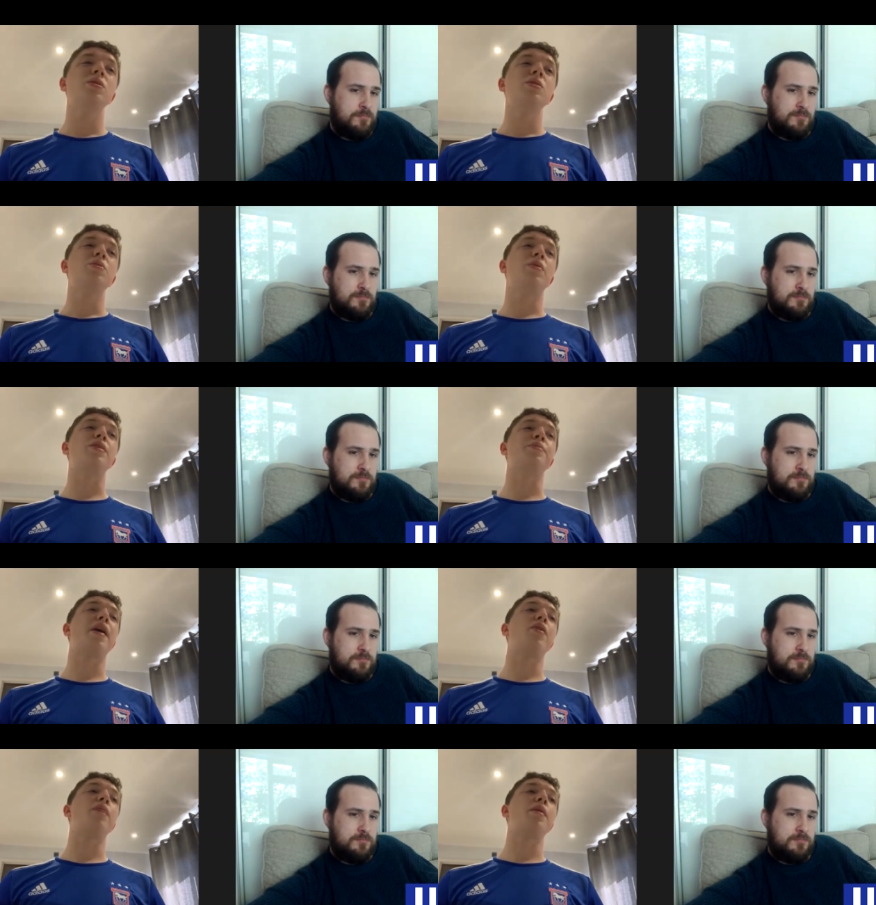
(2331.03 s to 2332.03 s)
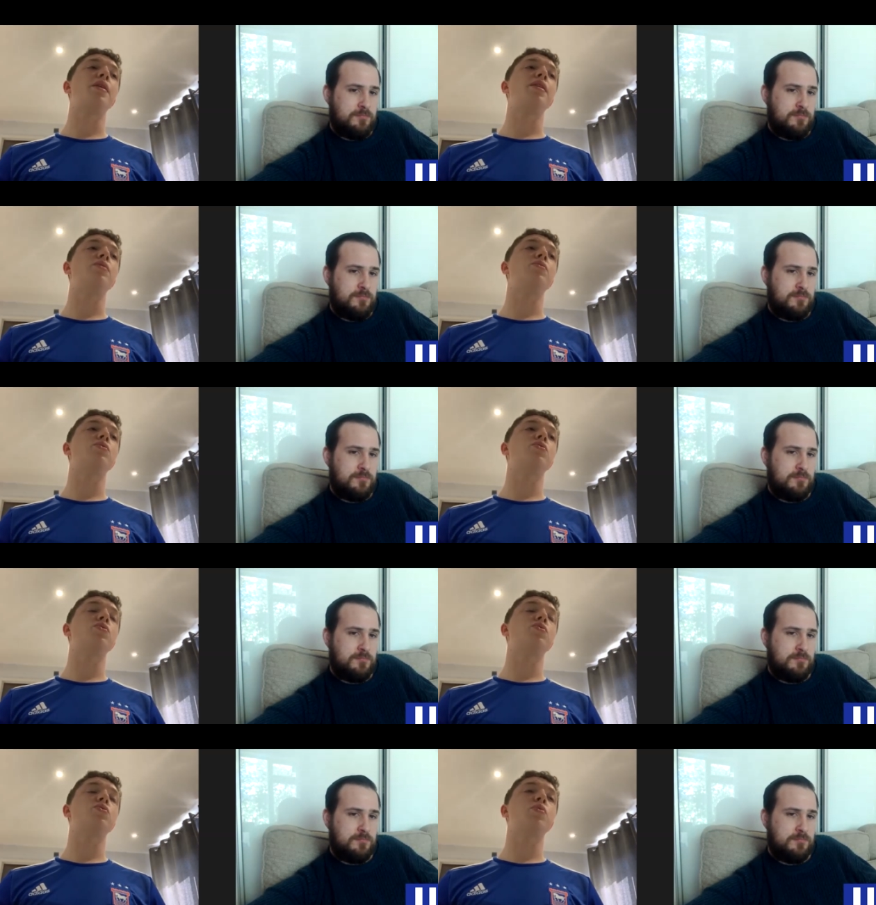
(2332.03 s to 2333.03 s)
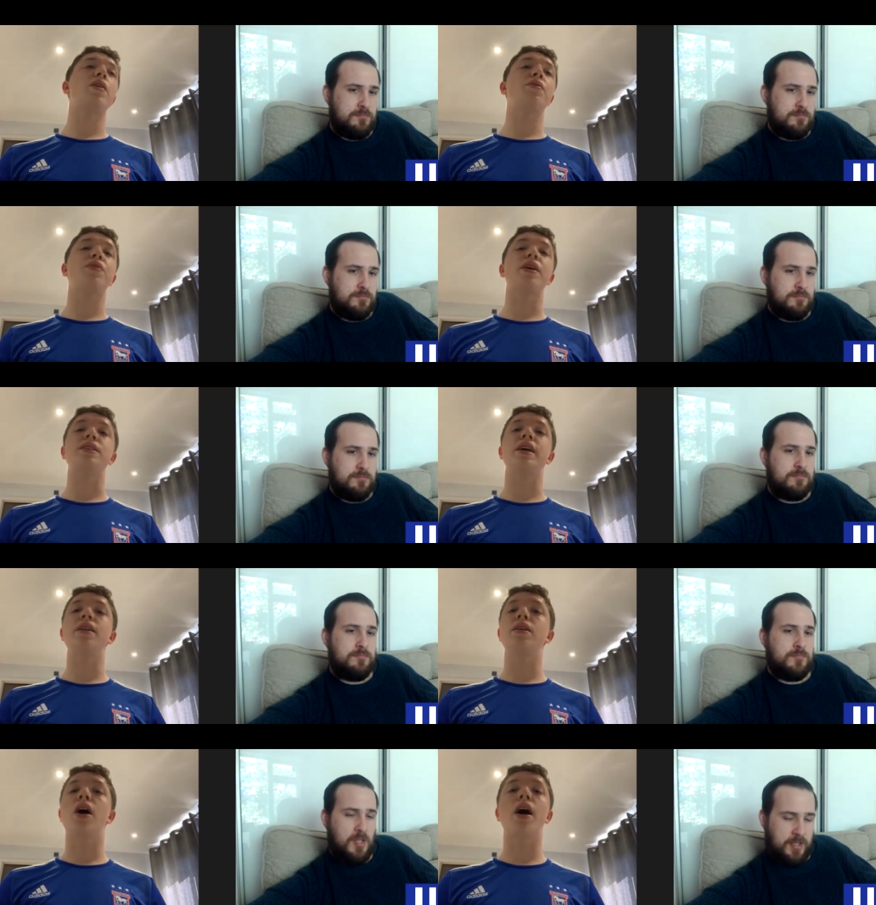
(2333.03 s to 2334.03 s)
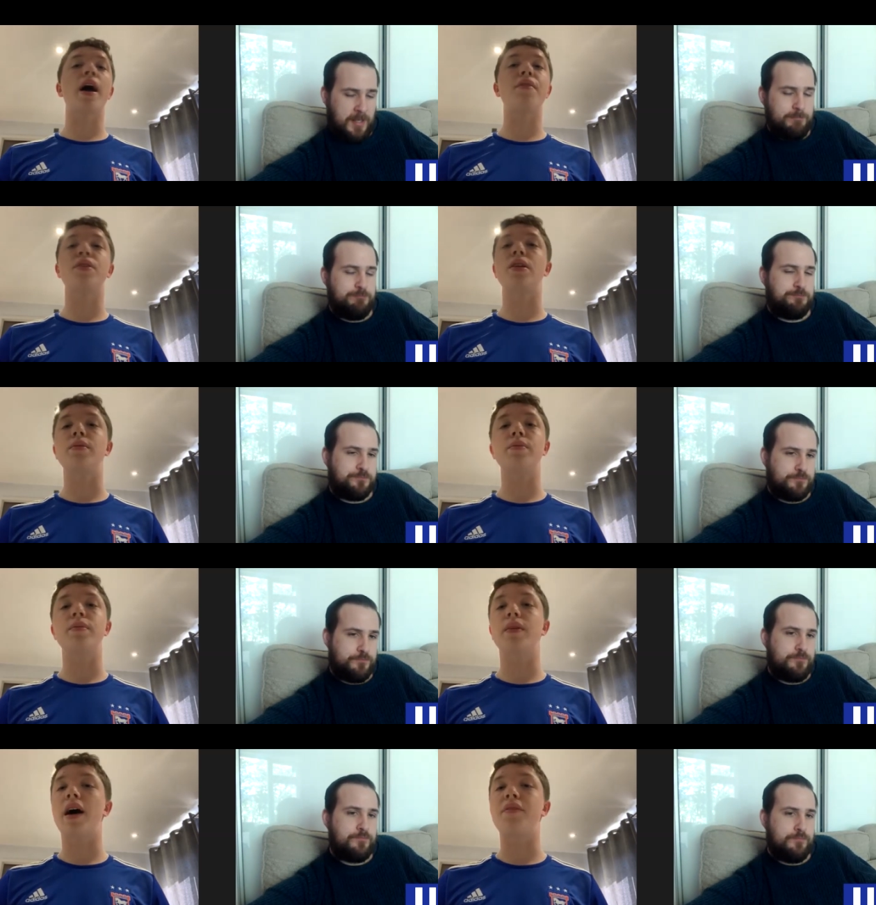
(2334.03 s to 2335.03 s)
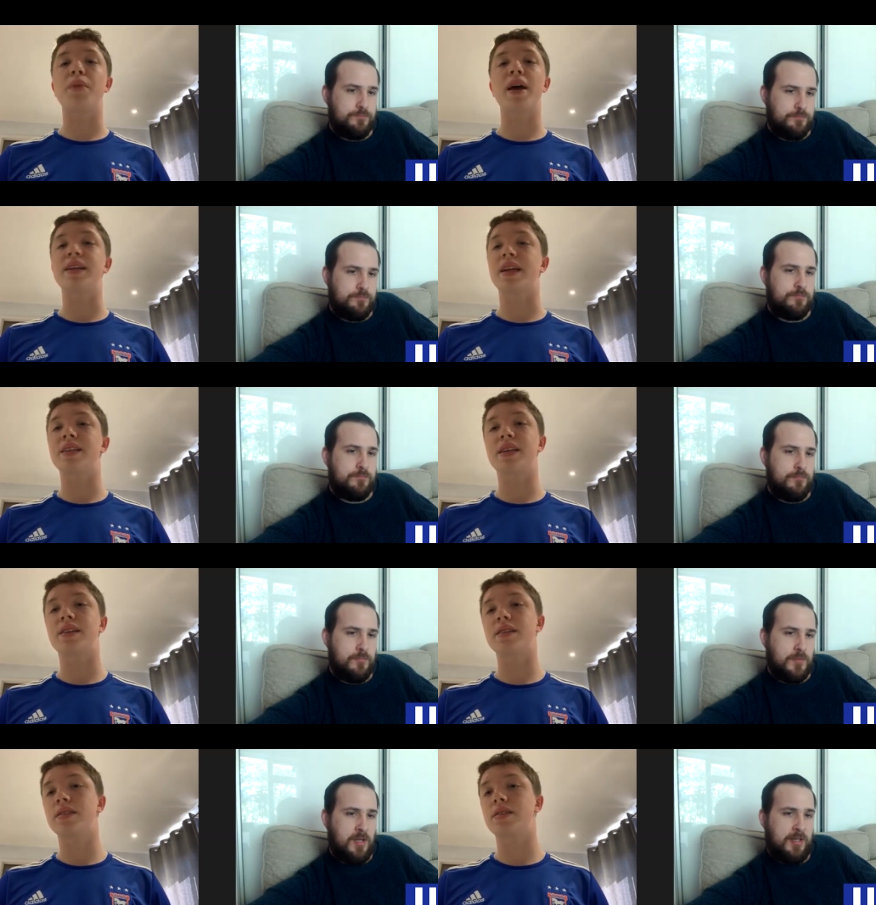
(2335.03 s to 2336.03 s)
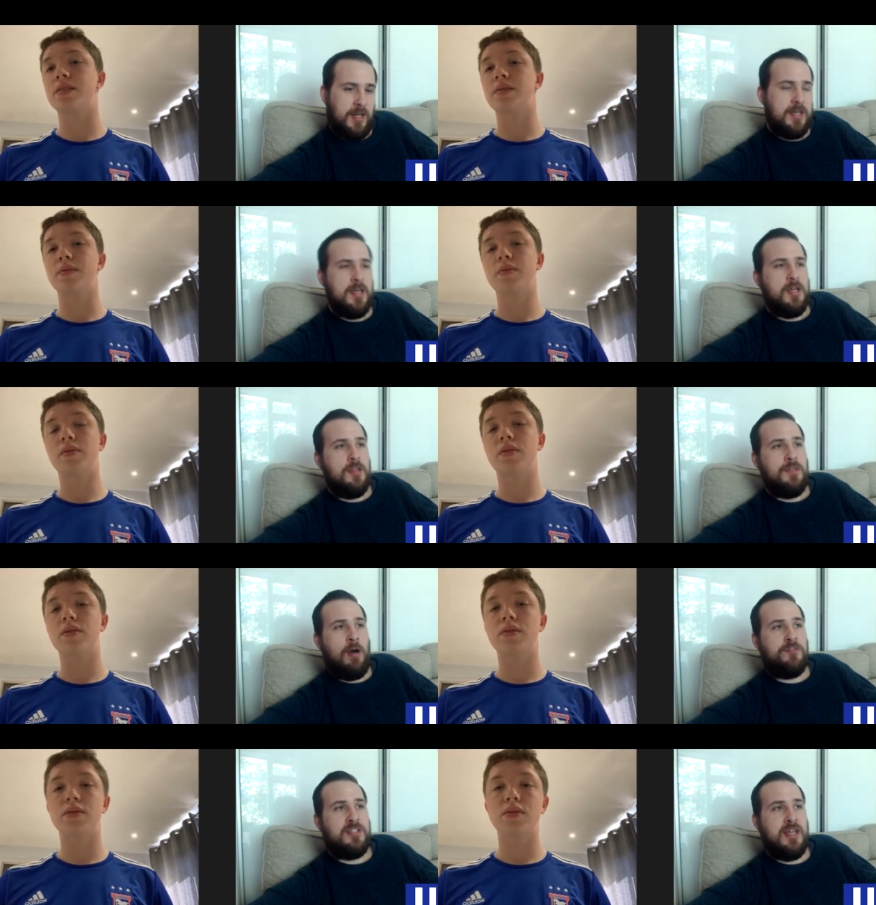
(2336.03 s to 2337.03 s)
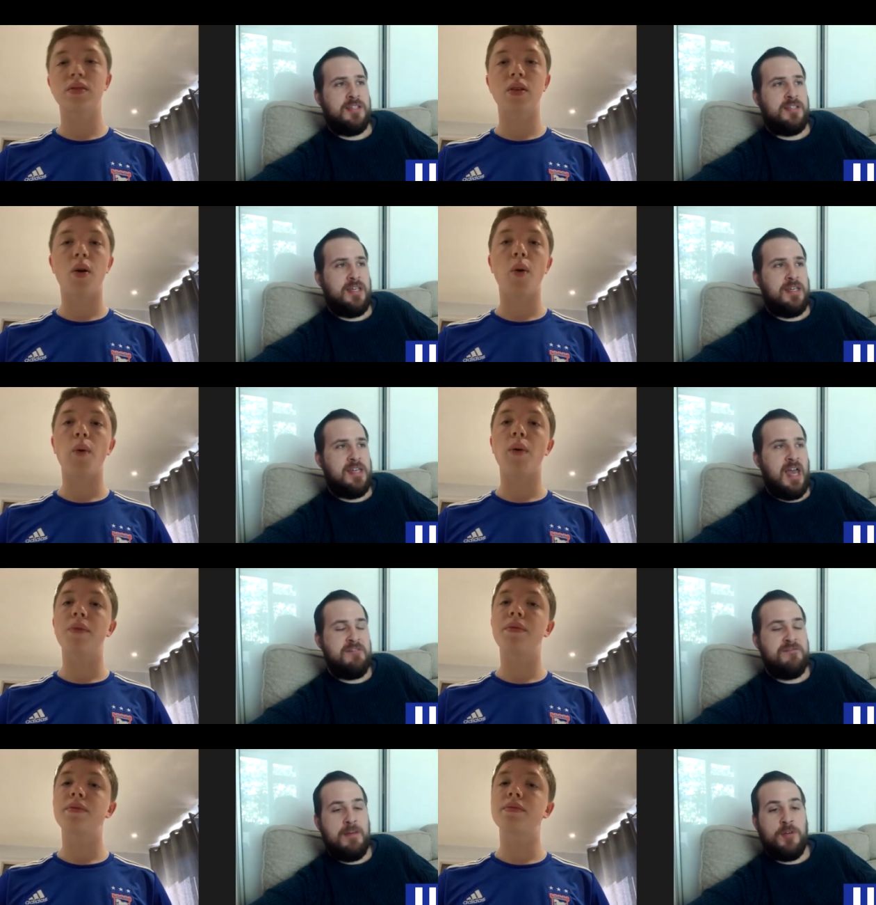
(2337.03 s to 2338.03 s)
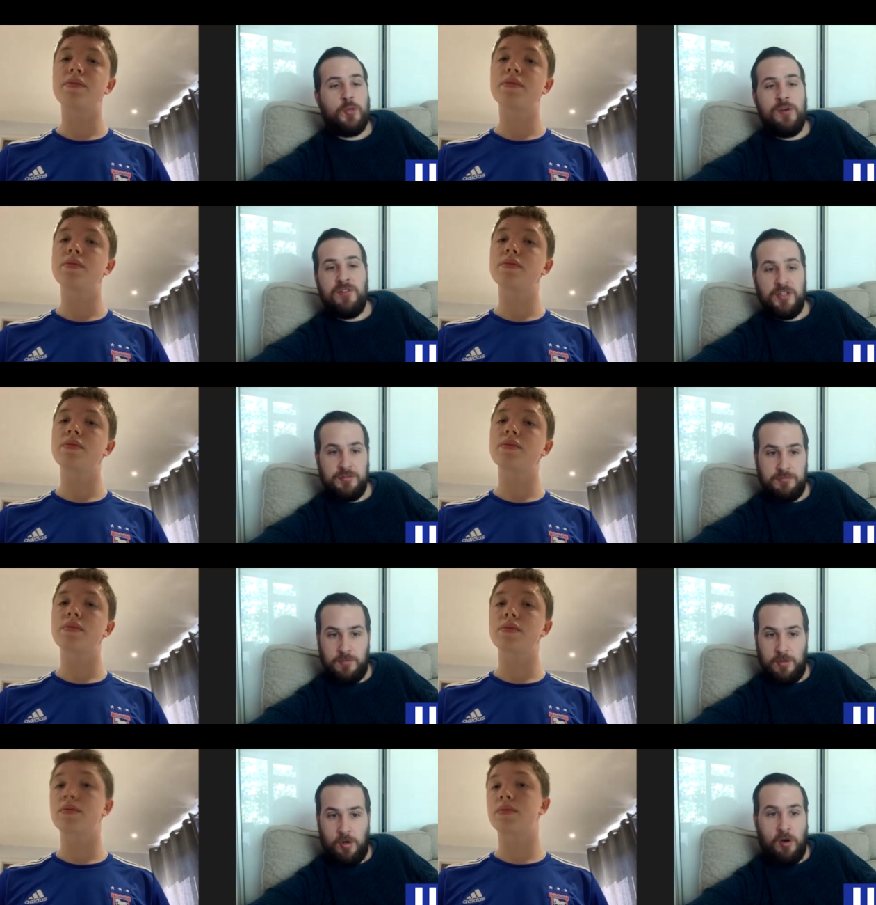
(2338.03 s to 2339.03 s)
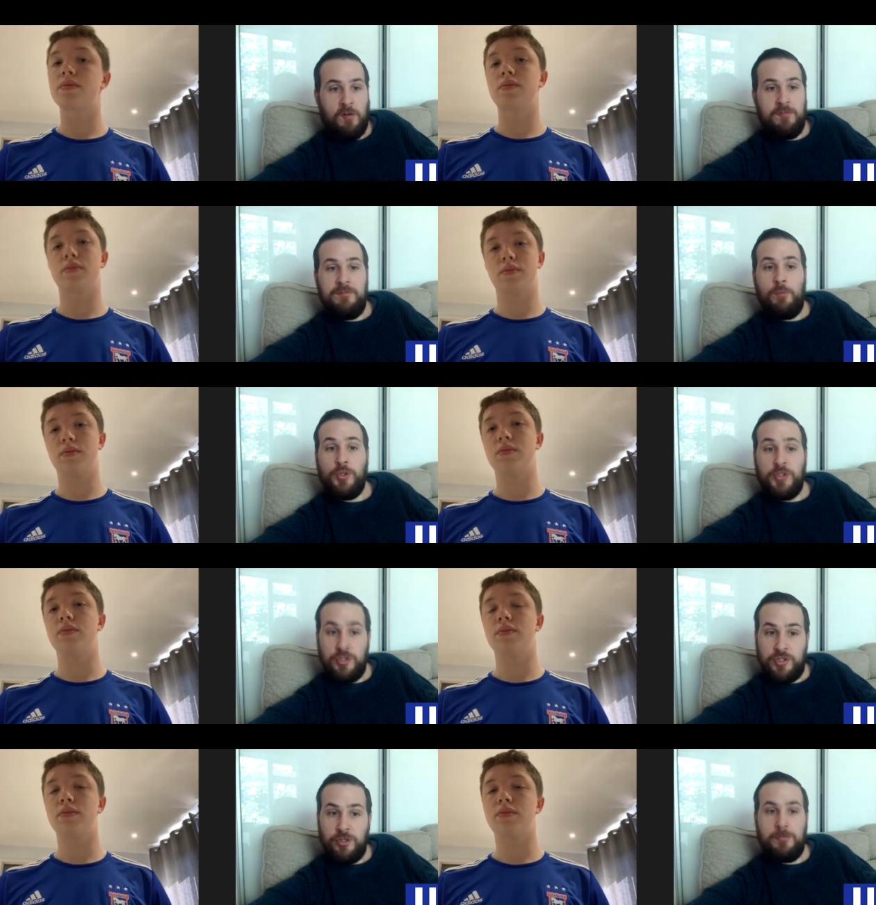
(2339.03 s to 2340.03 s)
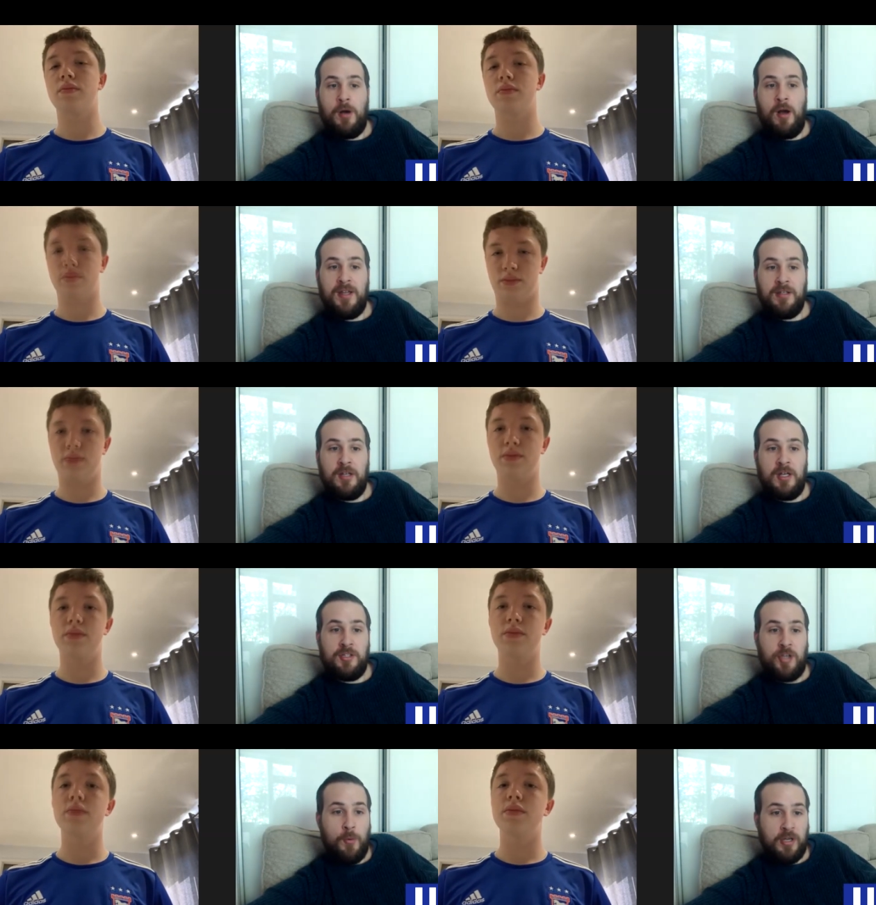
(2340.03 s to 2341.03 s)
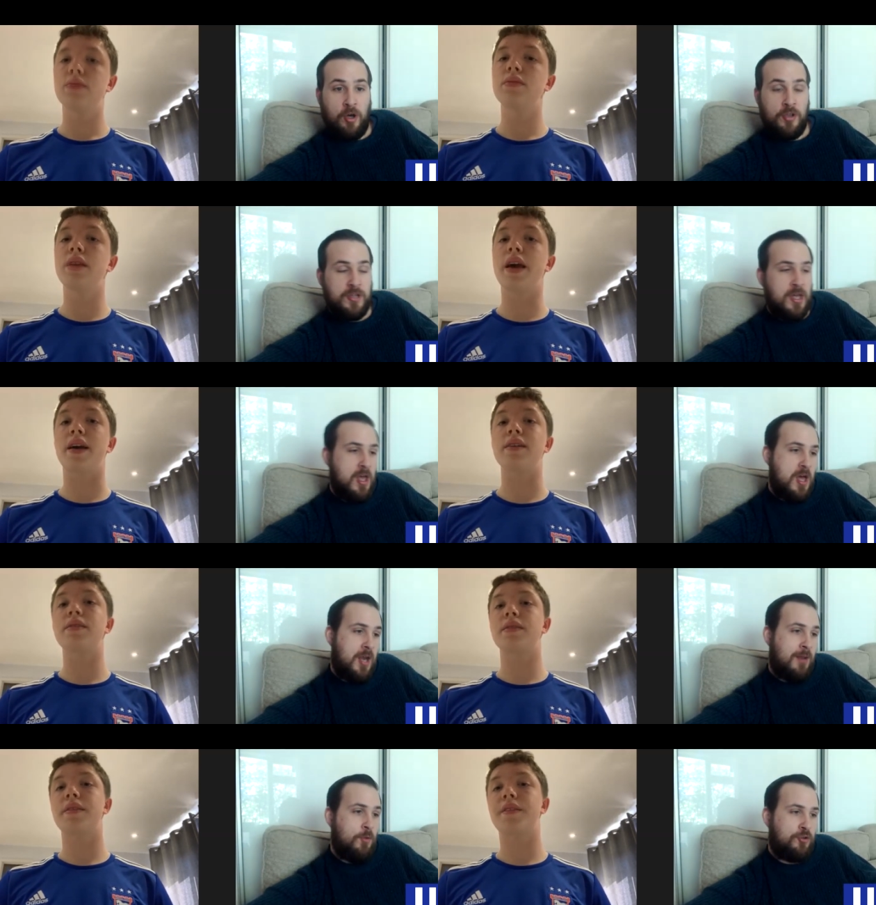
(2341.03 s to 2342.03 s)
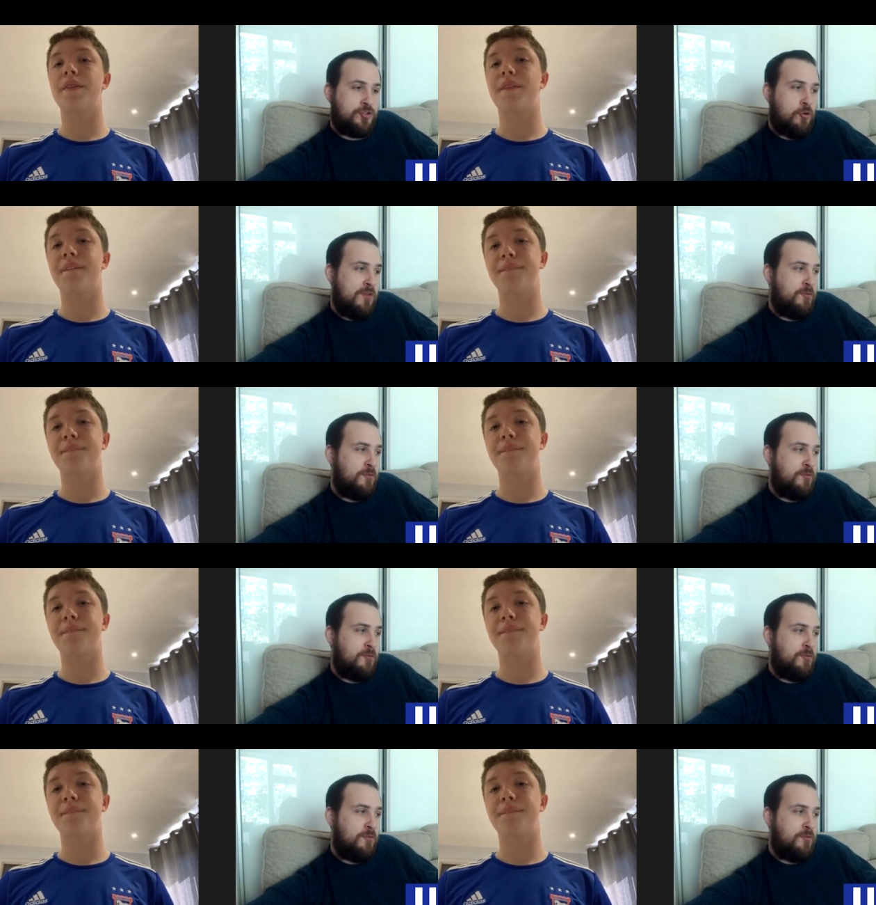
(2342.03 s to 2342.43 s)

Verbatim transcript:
Speaker 1: when I was about maybe 12, 13. I haven't haven't played any since.
Speaker 2: Now, obviously, there's the FM equivalent of what you took part in uh, going on. Yeah. I'm not sure if